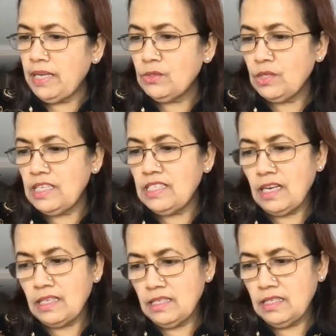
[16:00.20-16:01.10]
So these
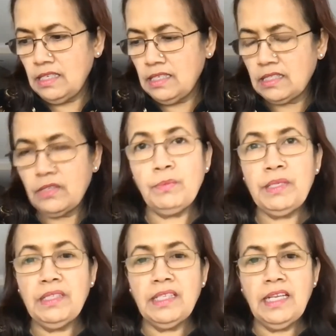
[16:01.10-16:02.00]
are the
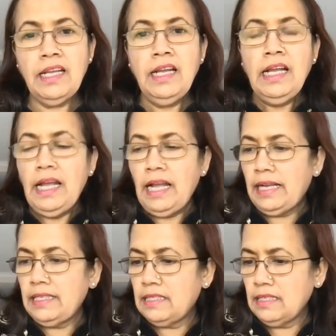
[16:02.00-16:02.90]
discrepancy
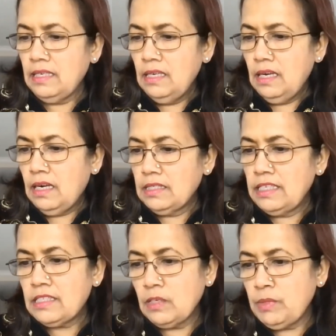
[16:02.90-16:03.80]
and
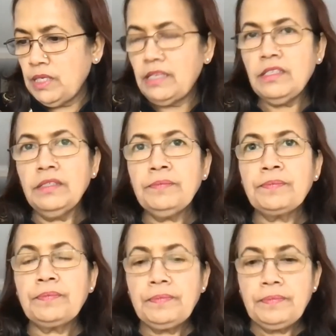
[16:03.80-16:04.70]

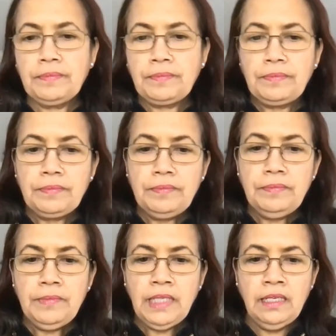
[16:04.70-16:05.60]
discrimination
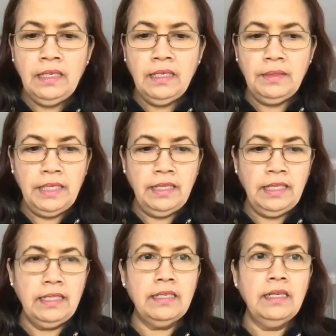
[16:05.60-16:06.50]

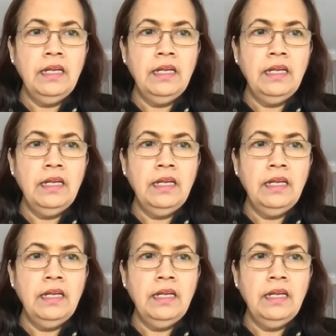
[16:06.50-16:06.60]
in the